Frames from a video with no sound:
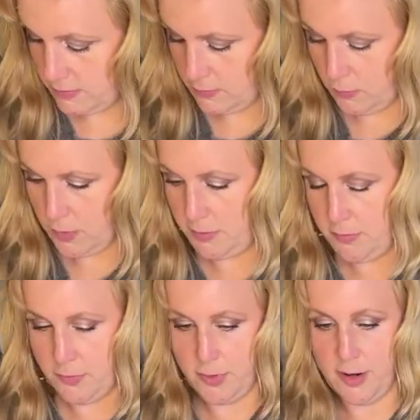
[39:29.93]
One
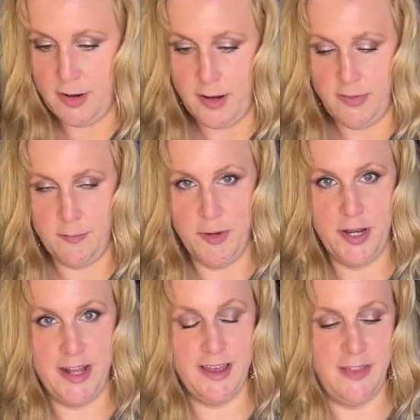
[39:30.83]
more, and then we're going
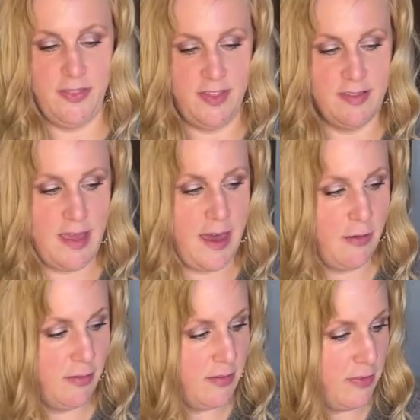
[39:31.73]
to cut these
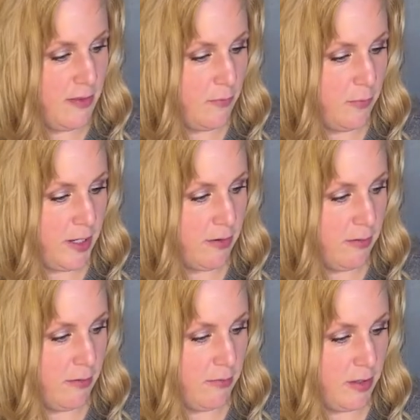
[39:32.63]
out, and then we are
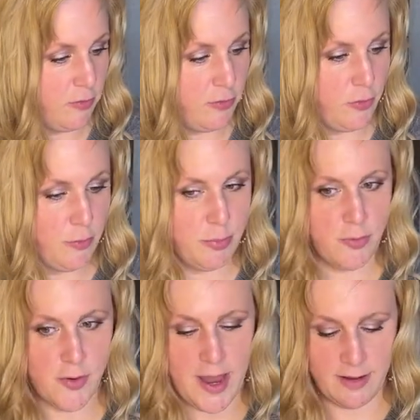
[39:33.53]
going to
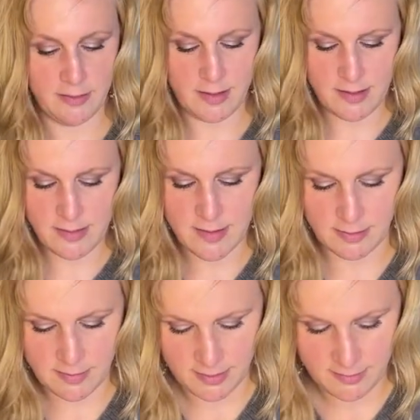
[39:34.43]
practice. I'll
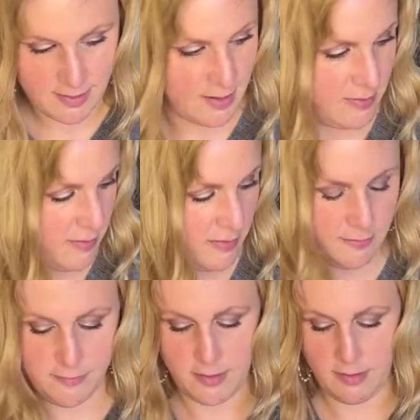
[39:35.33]
tell you guys the
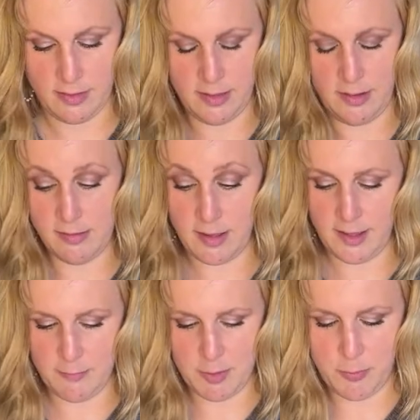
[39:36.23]
different things I
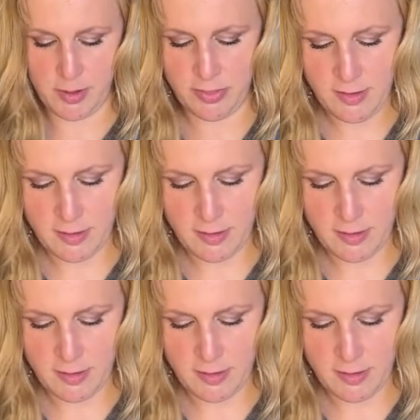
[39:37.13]
came up with.